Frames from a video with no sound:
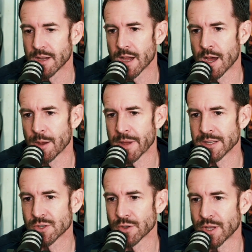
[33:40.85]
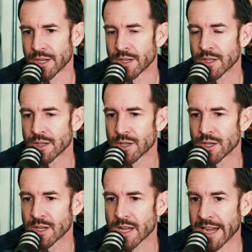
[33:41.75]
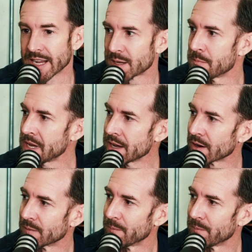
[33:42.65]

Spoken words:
And so then I got to meet